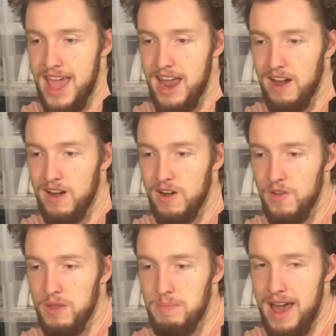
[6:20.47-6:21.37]
air on
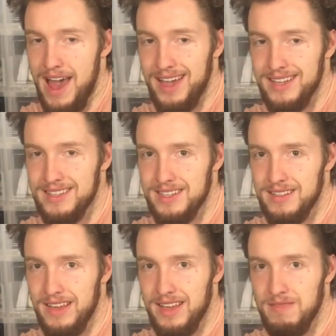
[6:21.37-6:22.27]
the back instead of
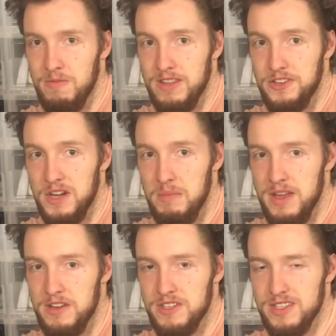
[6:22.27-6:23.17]
like where the
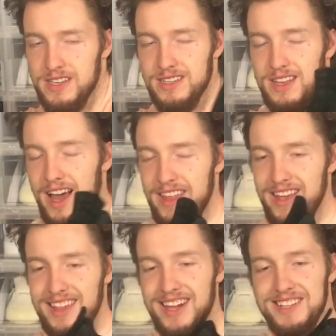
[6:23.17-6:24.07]
Jumpman usually is. I
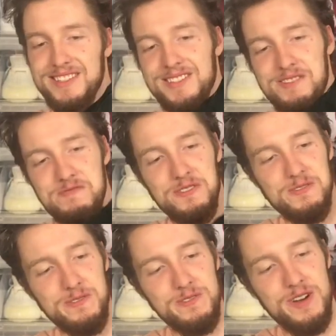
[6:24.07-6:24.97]
think that is so
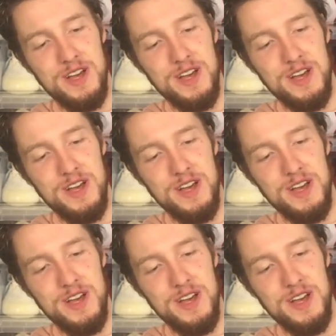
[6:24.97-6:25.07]
cool.